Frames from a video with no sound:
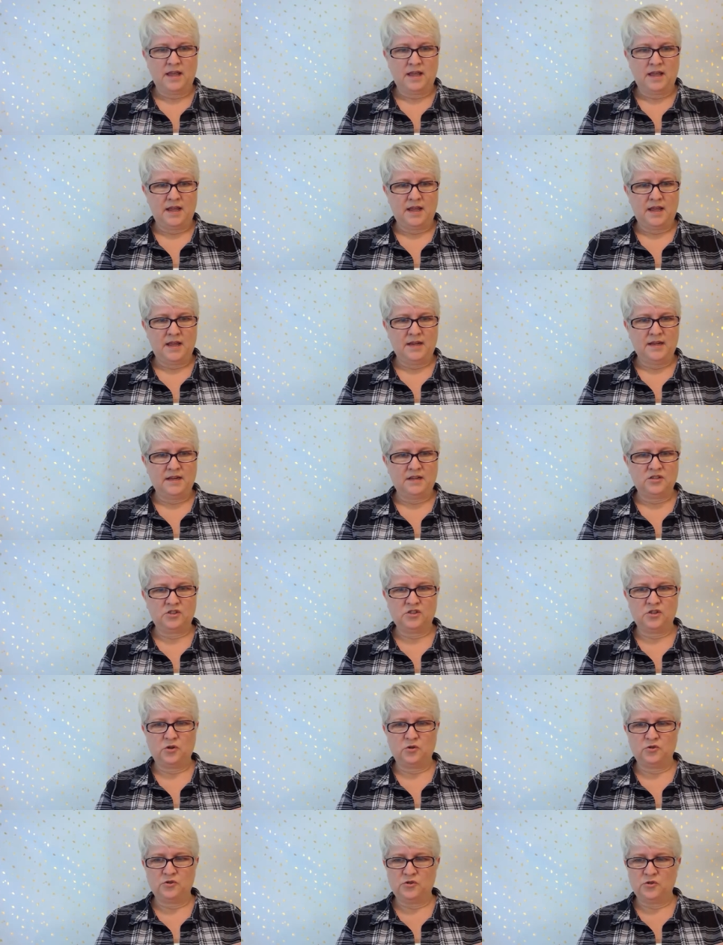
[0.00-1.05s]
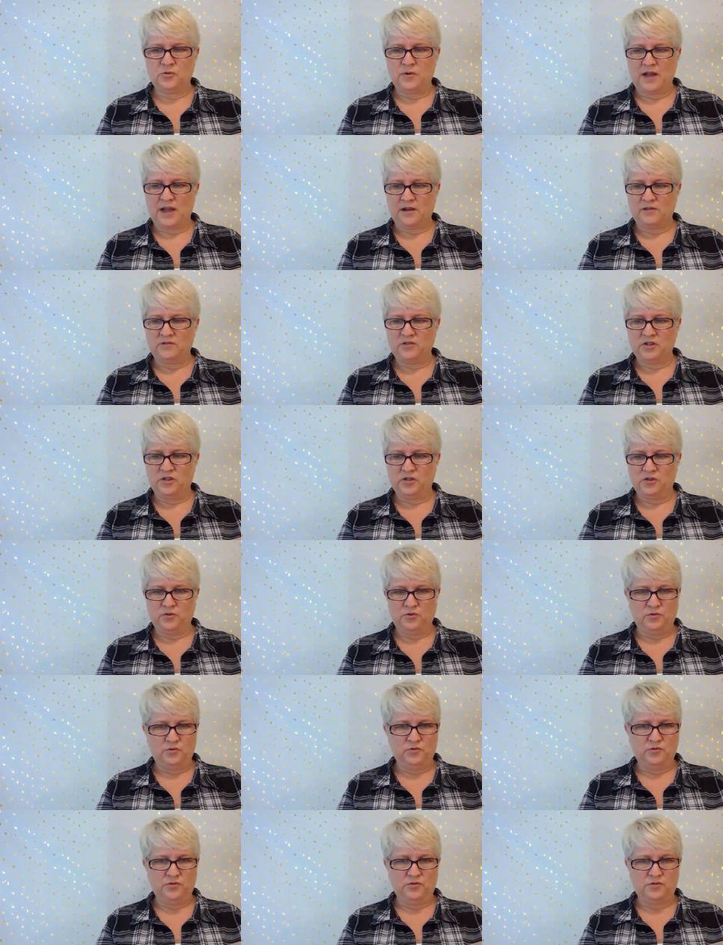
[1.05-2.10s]
And it shows you how to
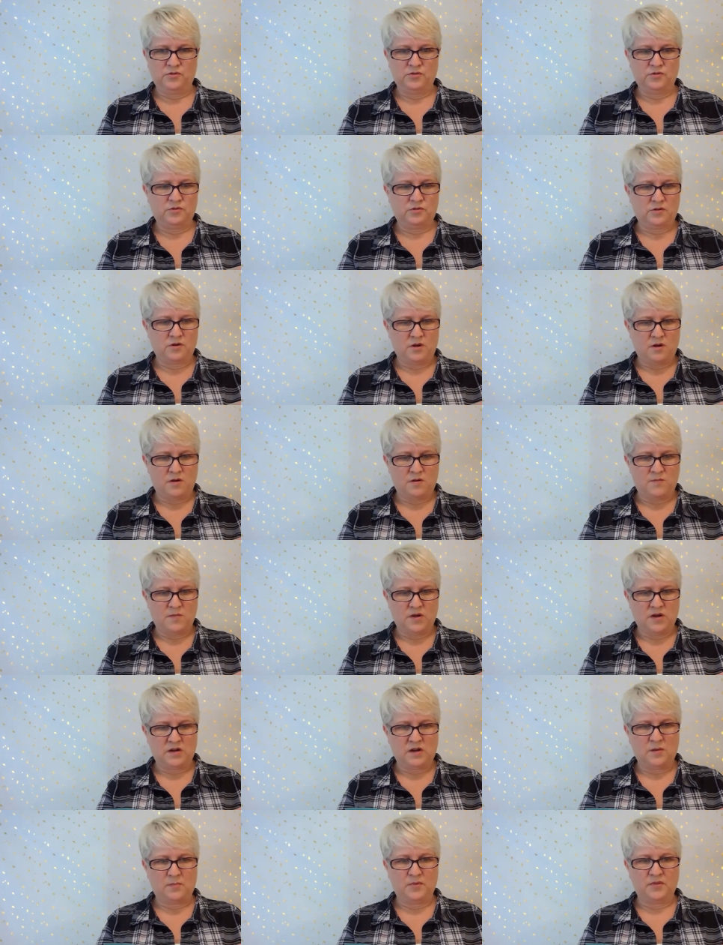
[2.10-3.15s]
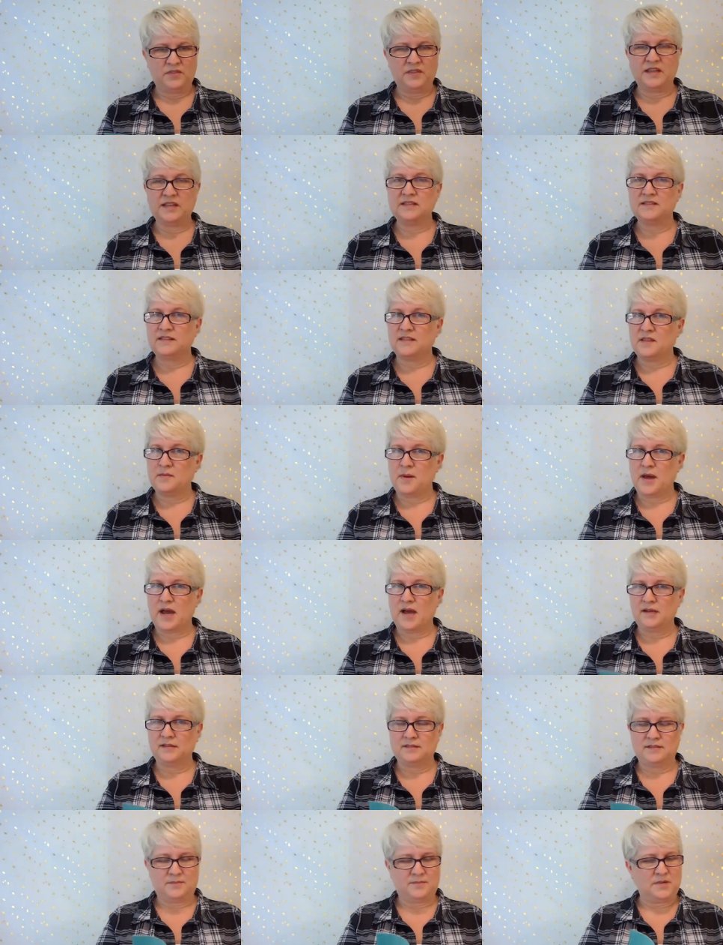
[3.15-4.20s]
use um, a couple things in the box.